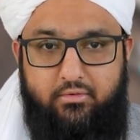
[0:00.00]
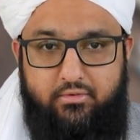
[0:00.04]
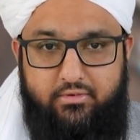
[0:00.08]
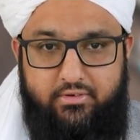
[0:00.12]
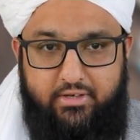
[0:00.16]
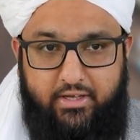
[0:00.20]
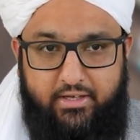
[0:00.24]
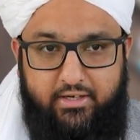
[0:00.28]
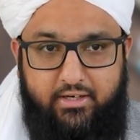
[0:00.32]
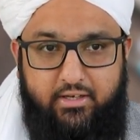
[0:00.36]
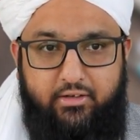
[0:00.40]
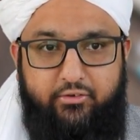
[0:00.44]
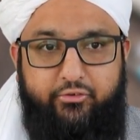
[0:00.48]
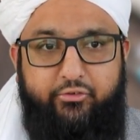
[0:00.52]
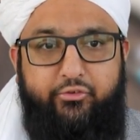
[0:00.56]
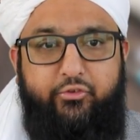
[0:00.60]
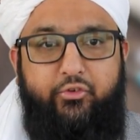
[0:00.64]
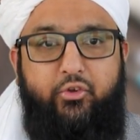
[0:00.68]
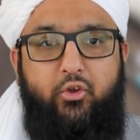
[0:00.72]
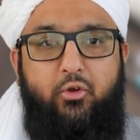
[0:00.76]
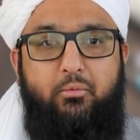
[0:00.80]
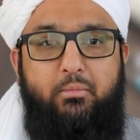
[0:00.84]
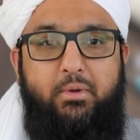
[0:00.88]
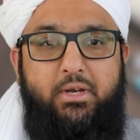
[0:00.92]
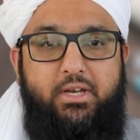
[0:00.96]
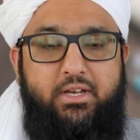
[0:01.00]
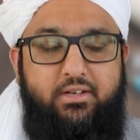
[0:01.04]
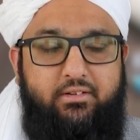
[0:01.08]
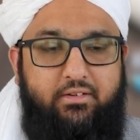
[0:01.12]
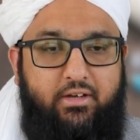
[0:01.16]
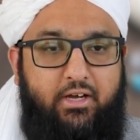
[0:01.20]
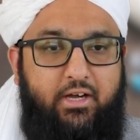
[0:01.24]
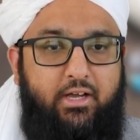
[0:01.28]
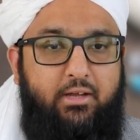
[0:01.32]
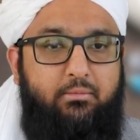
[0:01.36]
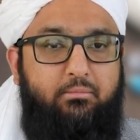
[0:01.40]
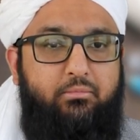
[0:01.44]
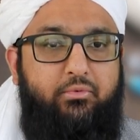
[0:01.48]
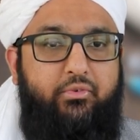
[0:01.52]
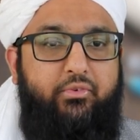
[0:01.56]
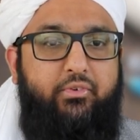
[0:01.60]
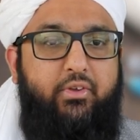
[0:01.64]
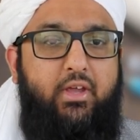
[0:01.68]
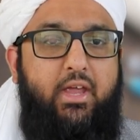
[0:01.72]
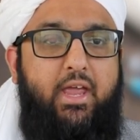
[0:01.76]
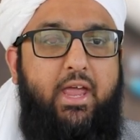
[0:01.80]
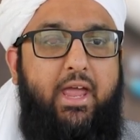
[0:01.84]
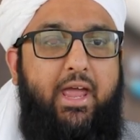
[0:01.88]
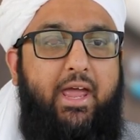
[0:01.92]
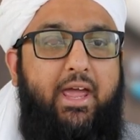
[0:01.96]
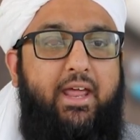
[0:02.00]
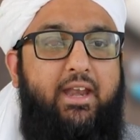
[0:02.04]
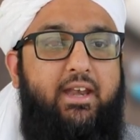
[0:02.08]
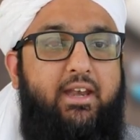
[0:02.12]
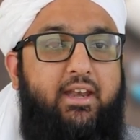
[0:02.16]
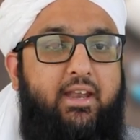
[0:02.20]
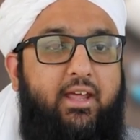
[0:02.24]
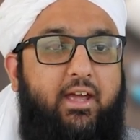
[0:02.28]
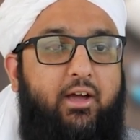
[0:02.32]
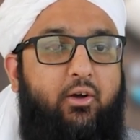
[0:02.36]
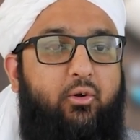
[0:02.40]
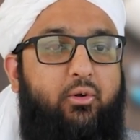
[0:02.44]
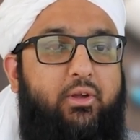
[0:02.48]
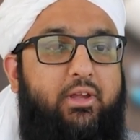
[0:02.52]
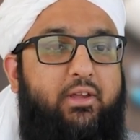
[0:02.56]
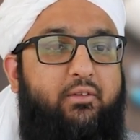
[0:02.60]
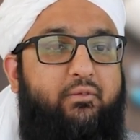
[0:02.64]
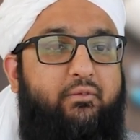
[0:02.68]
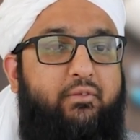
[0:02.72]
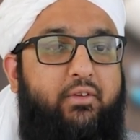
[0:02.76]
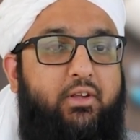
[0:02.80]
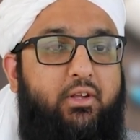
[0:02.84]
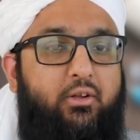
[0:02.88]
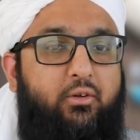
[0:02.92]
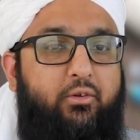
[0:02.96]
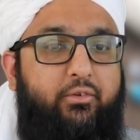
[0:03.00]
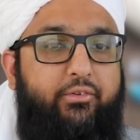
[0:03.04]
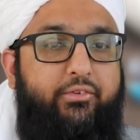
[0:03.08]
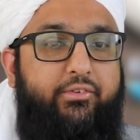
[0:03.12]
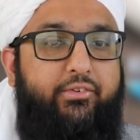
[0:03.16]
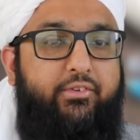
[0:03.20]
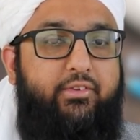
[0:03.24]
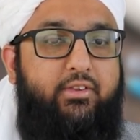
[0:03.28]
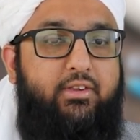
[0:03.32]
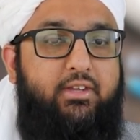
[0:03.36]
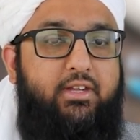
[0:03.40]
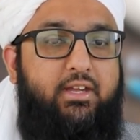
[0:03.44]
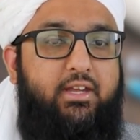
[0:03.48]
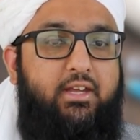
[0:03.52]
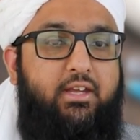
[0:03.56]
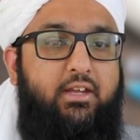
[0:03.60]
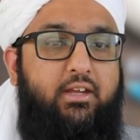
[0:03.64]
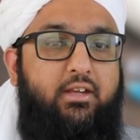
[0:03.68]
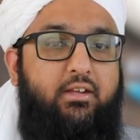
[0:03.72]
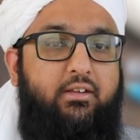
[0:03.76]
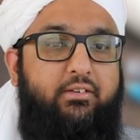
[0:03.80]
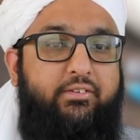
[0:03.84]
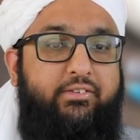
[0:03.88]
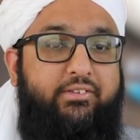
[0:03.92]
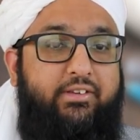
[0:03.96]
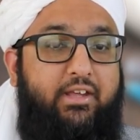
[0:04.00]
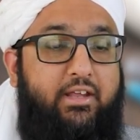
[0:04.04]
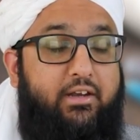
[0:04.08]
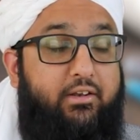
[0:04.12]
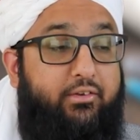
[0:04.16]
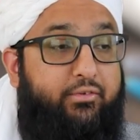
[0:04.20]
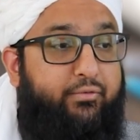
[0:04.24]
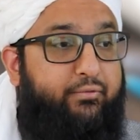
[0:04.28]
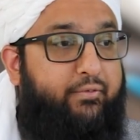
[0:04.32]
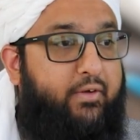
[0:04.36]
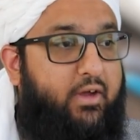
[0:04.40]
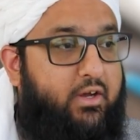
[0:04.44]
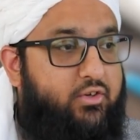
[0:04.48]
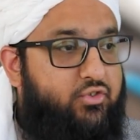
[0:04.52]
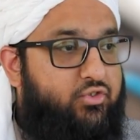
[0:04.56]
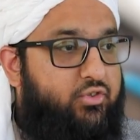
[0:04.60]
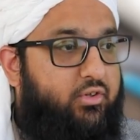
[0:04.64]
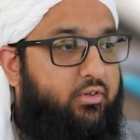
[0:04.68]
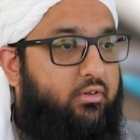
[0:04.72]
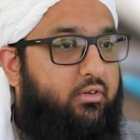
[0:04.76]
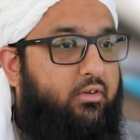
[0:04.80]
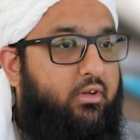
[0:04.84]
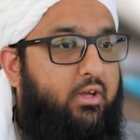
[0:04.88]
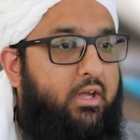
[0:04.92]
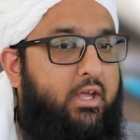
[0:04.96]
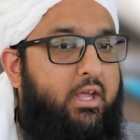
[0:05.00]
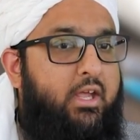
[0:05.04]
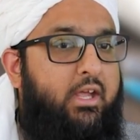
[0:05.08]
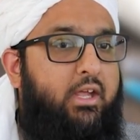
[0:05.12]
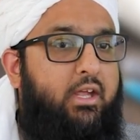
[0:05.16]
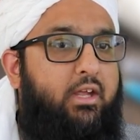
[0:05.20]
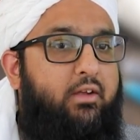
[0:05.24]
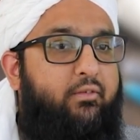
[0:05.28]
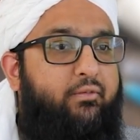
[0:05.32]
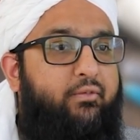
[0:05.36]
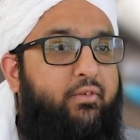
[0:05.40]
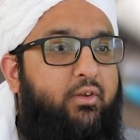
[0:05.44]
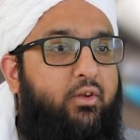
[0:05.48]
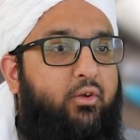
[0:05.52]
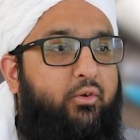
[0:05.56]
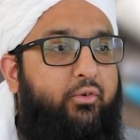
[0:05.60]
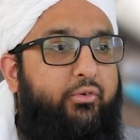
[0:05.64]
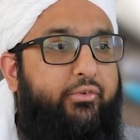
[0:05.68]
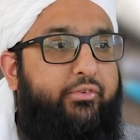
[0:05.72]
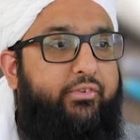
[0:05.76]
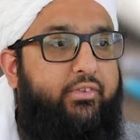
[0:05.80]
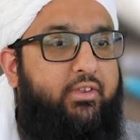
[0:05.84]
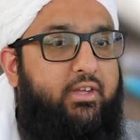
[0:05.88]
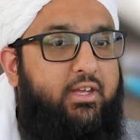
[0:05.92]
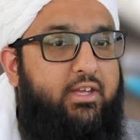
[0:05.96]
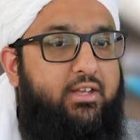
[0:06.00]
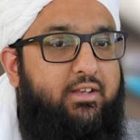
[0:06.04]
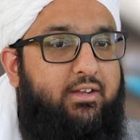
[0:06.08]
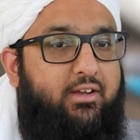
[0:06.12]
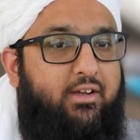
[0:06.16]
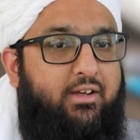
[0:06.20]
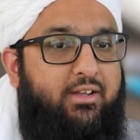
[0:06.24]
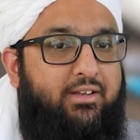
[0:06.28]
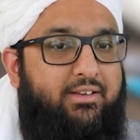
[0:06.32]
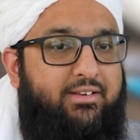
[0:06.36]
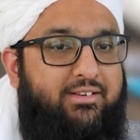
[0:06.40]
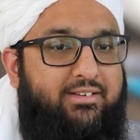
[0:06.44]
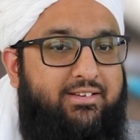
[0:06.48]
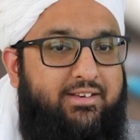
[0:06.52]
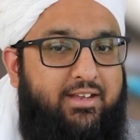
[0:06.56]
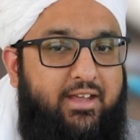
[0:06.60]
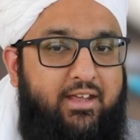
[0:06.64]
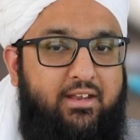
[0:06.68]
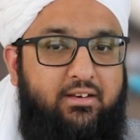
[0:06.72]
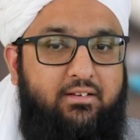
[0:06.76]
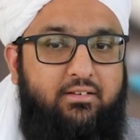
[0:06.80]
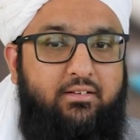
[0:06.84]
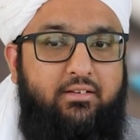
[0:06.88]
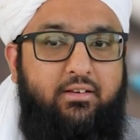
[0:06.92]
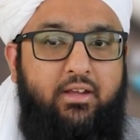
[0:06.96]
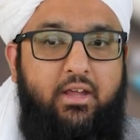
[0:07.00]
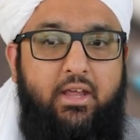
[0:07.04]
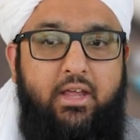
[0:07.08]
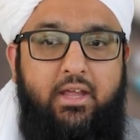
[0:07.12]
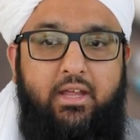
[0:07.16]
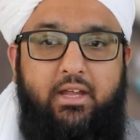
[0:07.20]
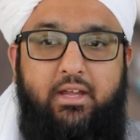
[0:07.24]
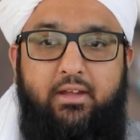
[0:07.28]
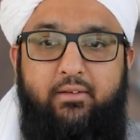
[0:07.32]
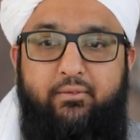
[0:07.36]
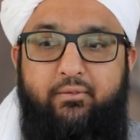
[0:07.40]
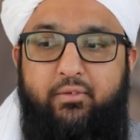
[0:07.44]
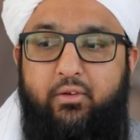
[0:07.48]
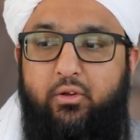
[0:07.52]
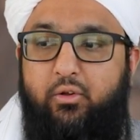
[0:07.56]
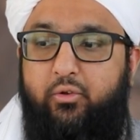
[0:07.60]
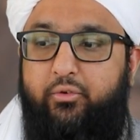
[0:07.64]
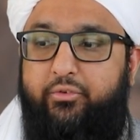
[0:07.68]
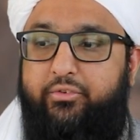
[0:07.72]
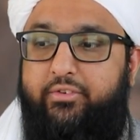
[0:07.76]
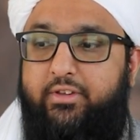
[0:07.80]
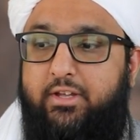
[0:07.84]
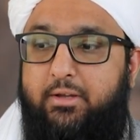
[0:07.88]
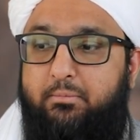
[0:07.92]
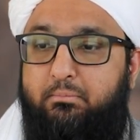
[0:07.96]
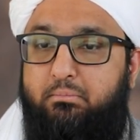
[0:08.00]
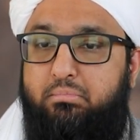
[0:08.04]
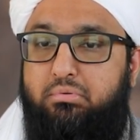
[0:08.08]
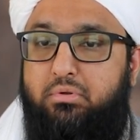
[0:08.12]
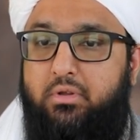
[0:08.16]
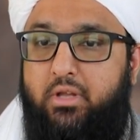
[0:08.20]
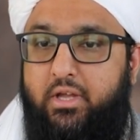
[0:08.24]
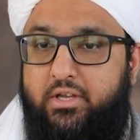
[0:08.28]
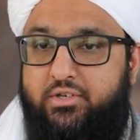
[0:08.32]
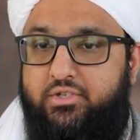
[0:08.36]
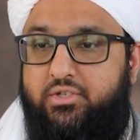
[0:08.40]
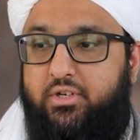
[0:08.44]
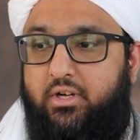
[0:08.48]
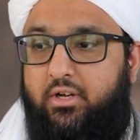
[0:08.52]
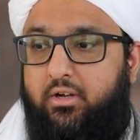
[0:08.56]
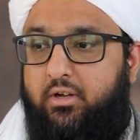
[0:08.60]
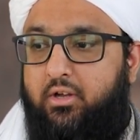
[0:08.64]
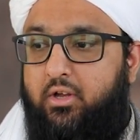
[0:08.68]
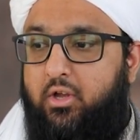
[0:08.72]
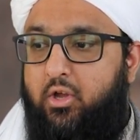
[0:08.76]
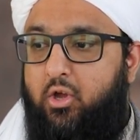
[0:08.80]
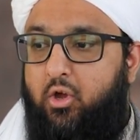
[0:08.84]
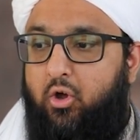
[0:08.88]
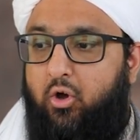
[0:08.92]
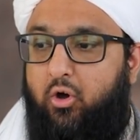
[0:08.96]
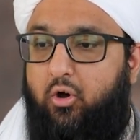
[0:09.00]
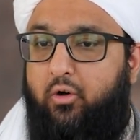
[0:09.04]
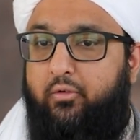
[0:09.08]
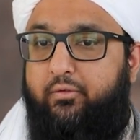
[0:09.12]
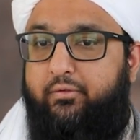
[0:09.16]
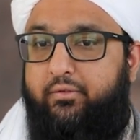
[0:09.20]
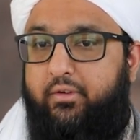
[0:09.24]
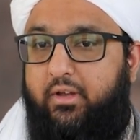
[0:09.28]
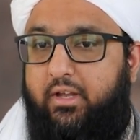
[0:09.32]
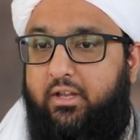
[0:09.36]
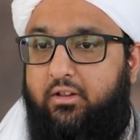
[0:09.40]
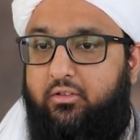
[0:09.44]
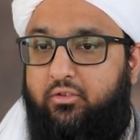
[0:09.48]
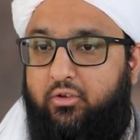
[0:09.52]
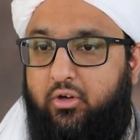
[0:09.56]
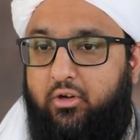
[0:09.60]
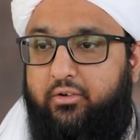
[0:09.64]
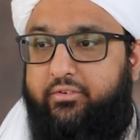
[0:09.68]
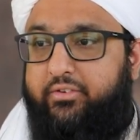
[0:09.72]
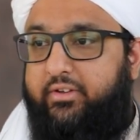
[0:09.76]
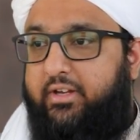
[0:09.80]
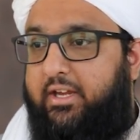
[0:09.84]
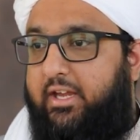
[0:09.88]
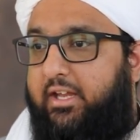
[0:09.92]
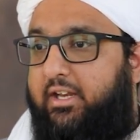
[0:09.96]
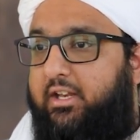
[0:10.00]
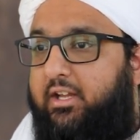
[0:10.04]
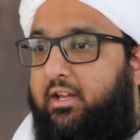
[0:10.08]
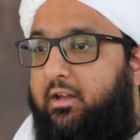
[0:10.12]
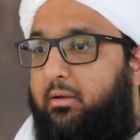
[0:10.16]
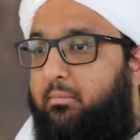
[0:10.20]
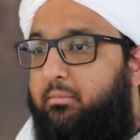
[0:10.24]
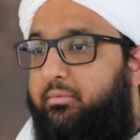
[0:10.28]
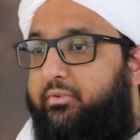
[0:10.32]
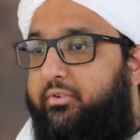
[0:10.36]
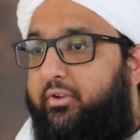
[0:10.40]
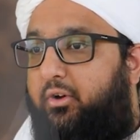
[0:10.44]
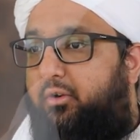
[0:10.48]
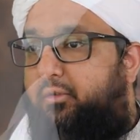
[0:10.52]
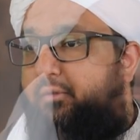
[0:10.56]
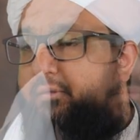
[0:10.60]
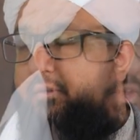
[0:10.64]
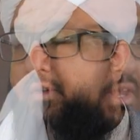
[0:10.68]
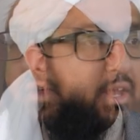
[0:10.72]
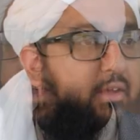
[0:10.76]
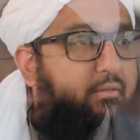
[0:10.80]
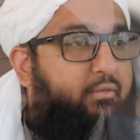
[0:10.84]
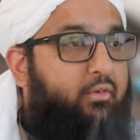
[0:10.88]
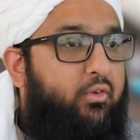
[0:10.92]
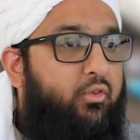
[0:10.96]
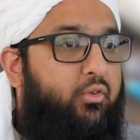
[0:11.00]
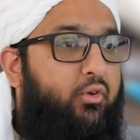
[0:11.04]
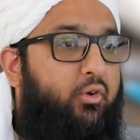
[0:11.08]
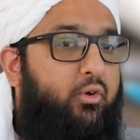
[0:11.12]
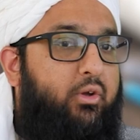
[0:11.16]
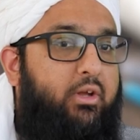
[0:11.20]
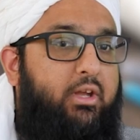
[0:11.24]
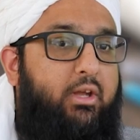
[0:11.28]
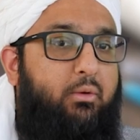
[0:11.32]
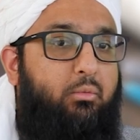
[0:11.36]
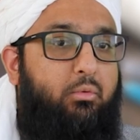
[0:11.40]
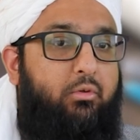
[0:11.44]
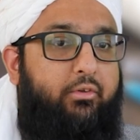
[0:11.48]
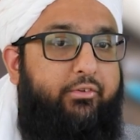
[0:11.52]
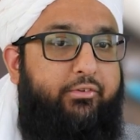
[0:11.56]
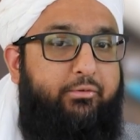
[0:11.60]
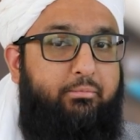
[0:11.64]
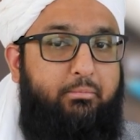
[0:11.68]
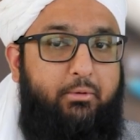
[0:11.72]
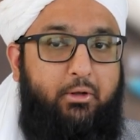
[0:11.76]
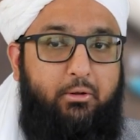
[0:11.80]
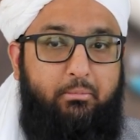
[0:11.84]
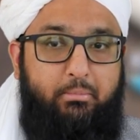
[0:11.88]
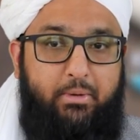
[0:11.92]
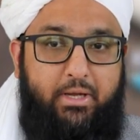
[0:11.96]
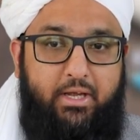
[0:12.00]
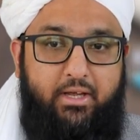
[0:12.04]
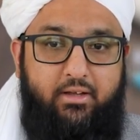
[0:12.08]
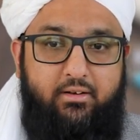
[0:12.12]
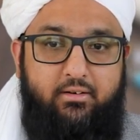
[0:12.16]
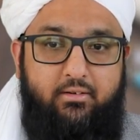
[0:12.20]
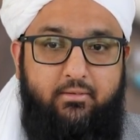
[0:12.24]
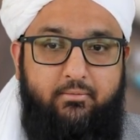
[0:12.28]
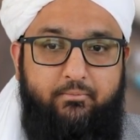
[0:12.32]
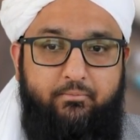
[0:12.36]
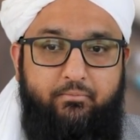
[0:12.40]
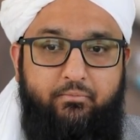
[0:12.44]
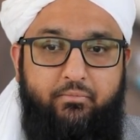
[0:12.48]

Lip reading: done it so many times and now he feels the satisfaction, he feels the content, he feels the pleasure of intoxicating himself, even though he will smell bad,